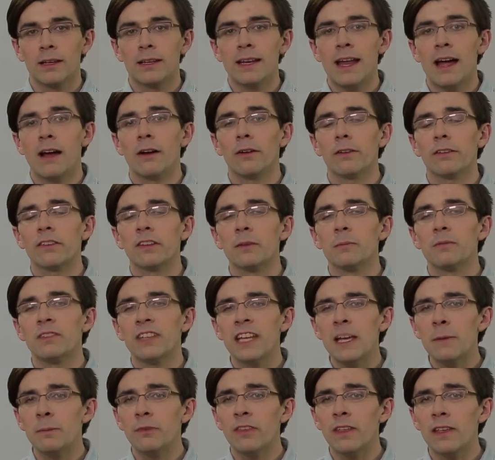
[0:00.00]
Now, some
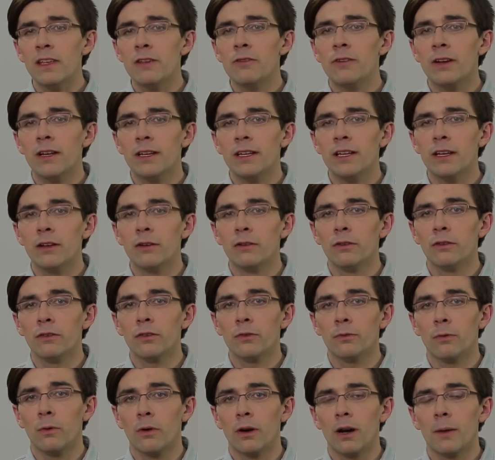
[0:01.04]
tips that you can use
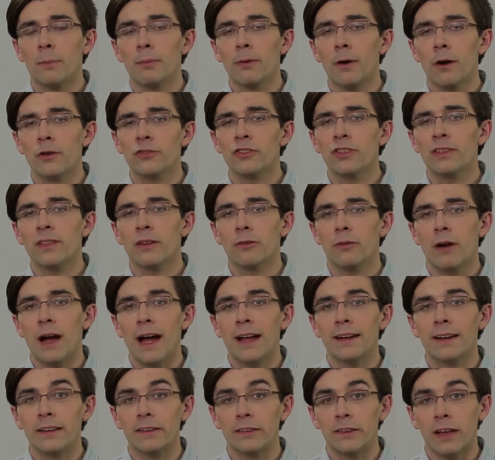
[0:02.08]
for approaching the
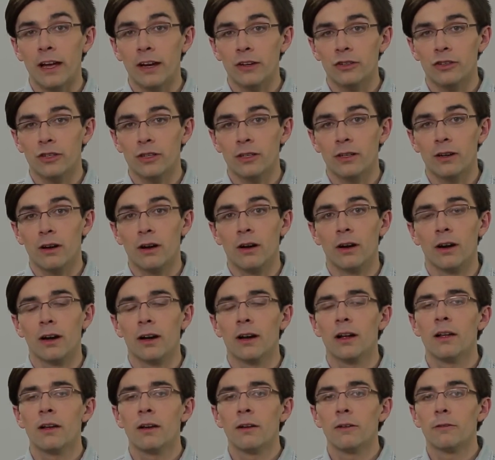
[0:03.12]
writing section
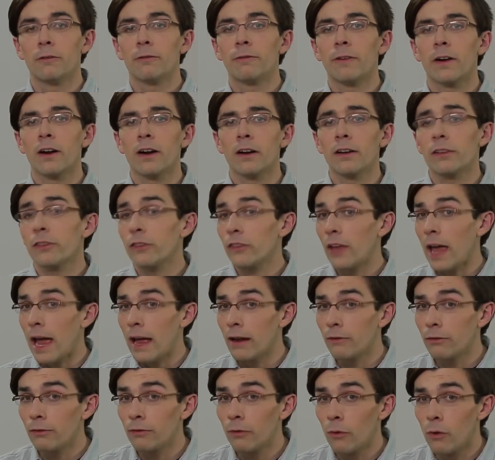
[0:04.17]
are, first
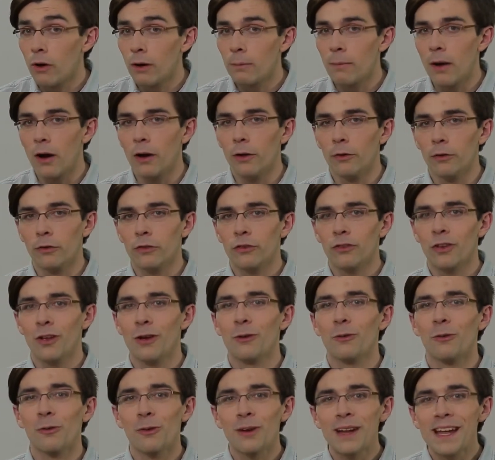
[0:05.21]
and foremost,
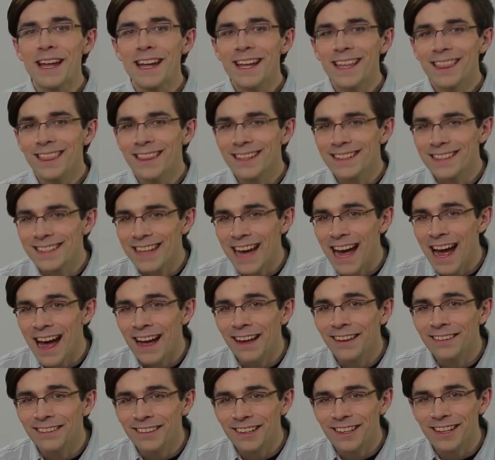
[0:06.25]
read the
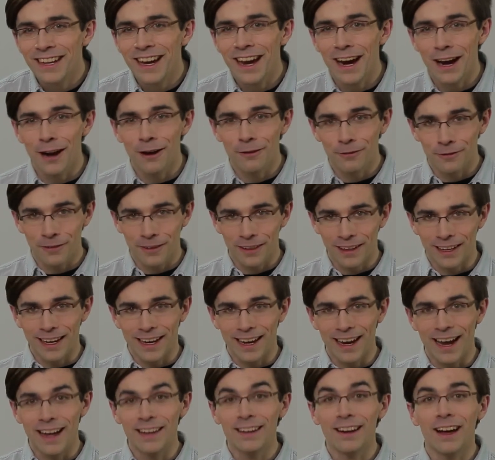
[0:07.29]
task
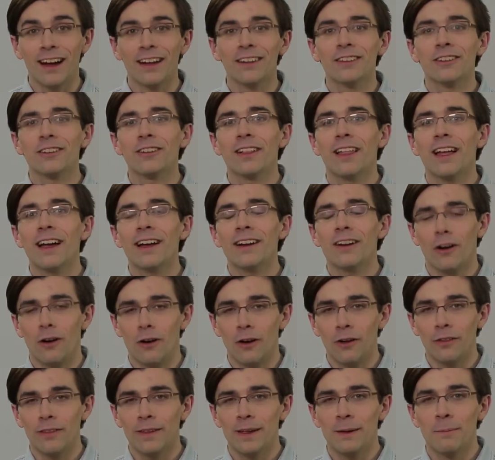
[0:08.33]
carefully and underline
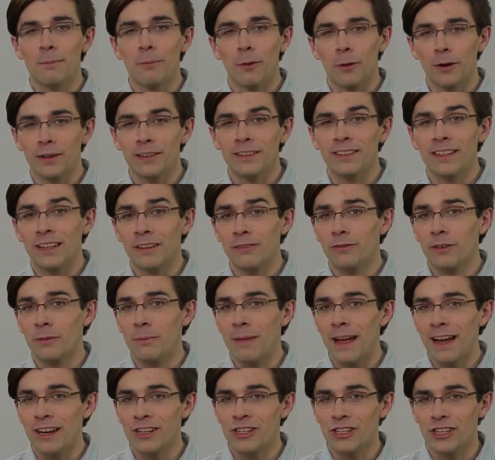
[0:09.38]
all the important
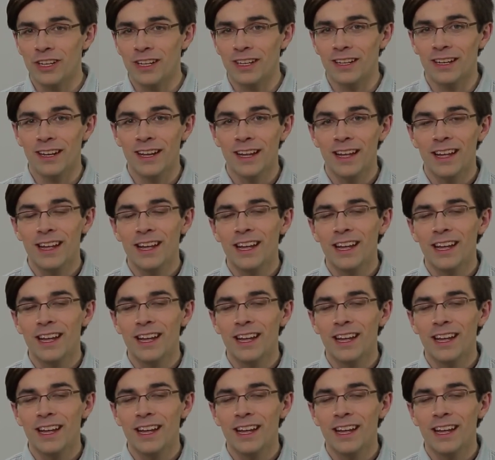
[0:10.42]
information.